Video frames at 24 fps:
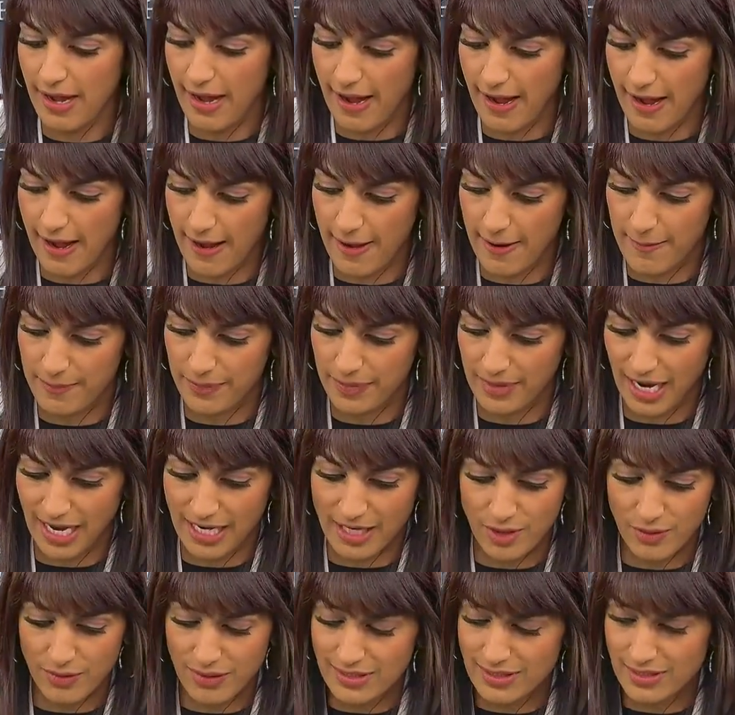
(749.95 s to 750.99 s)
Um, I
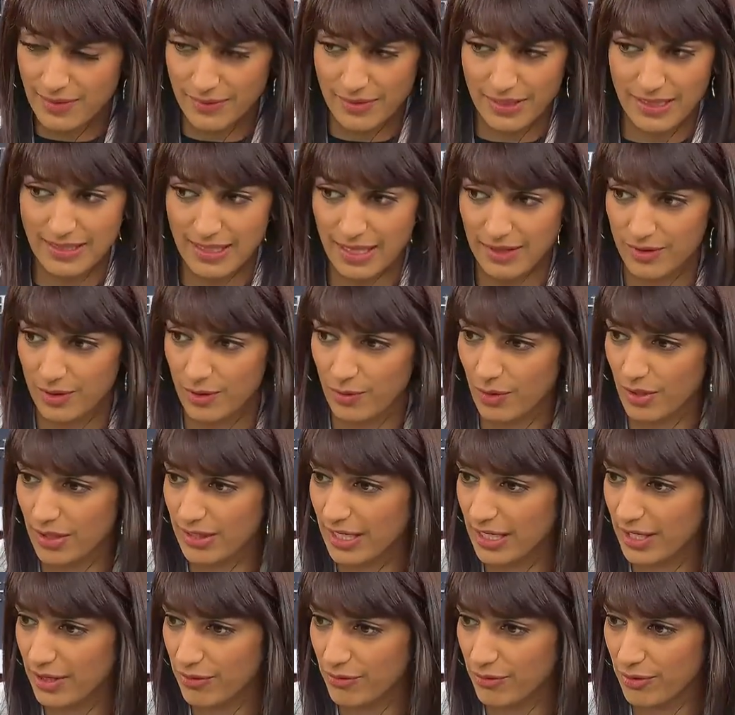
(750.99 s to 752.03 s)
know that's something that they're
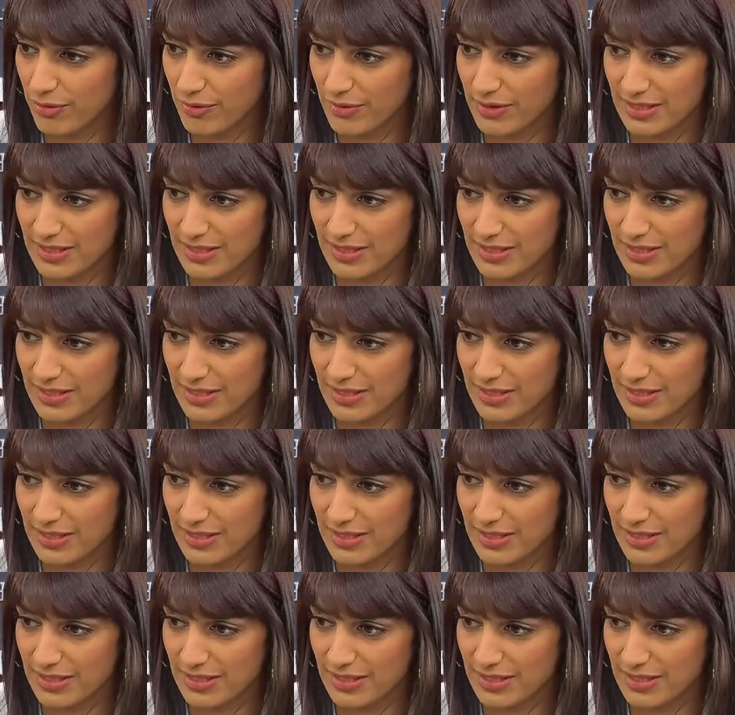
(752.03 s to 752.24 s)
working through.